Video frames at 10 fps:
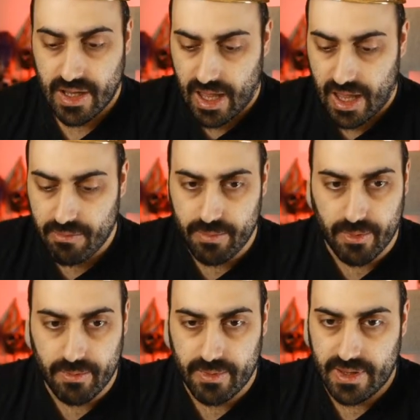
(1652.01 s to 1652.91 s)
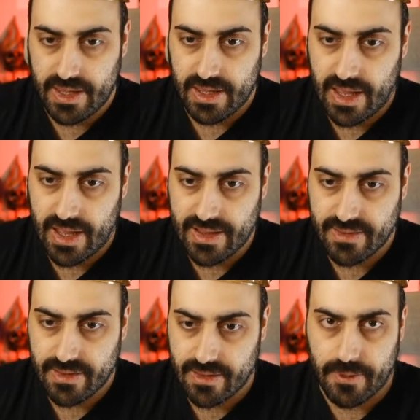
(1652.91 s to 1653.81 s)
I will probably add,
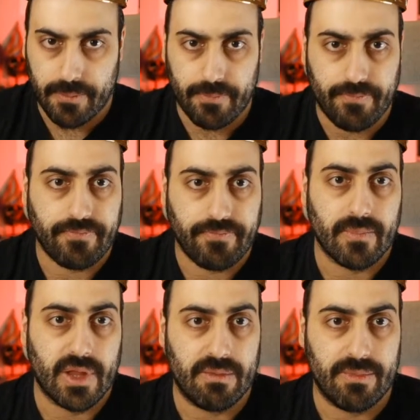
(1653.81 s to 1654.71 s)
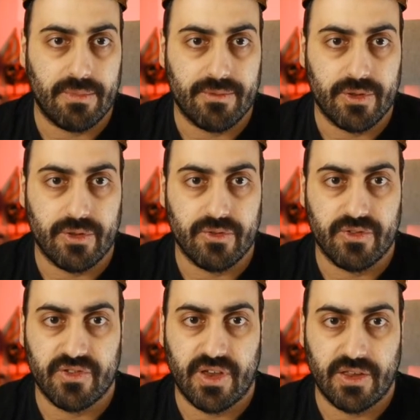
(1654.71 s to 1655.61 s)
let me reduce
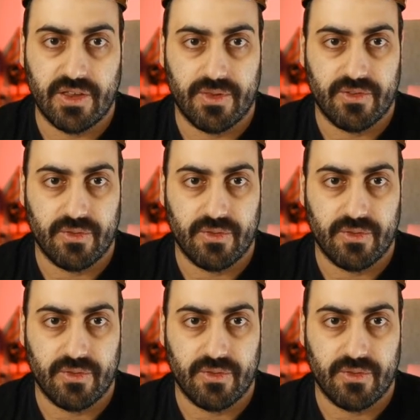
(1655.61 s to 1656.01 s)
the size of this,